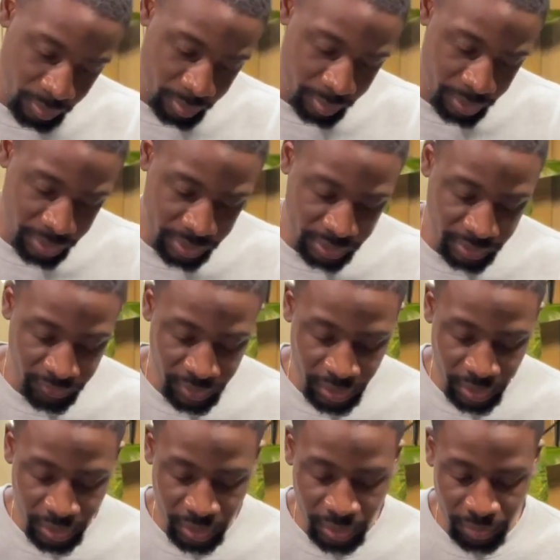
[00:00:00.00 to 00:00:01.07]

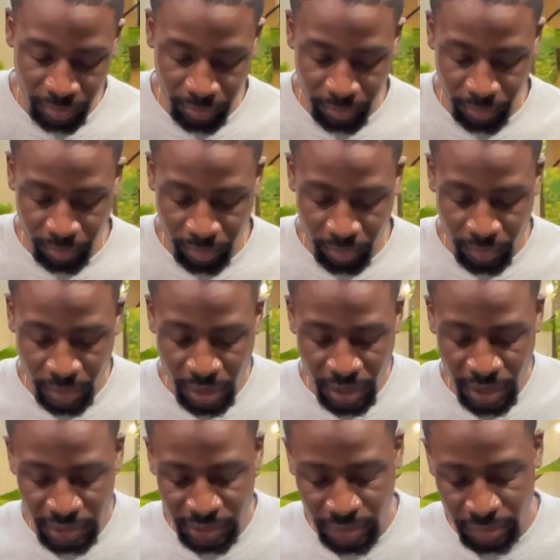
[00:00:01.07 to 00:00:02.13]
Parsaverde.
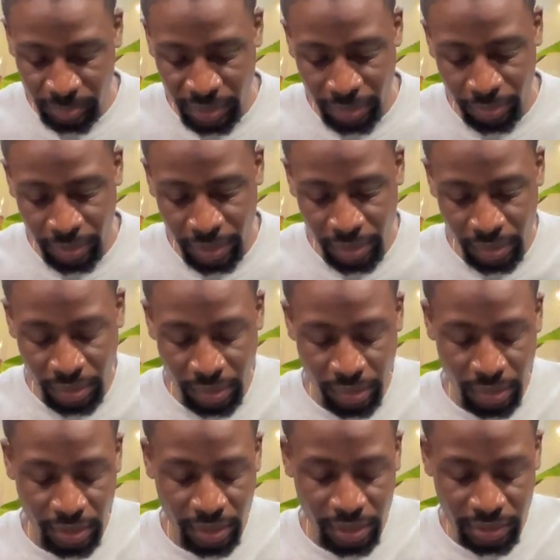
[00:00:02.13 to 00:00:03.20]
That sounds about right.
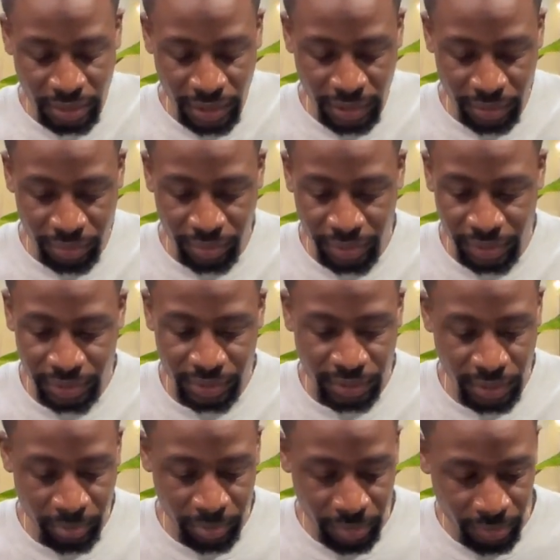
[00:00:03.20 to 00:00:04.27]
It's like green
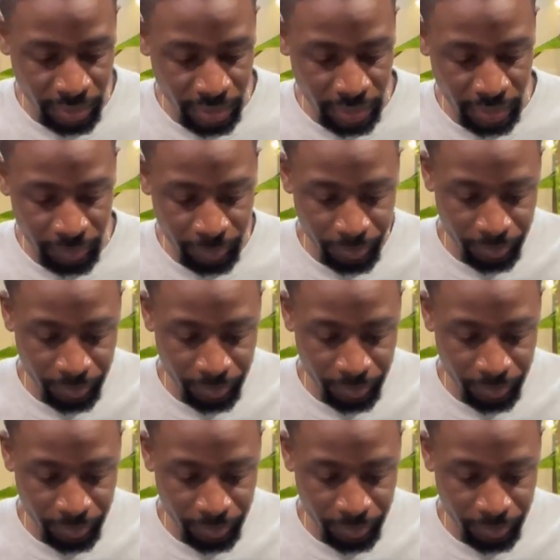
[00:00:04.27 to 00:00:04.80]
something, right?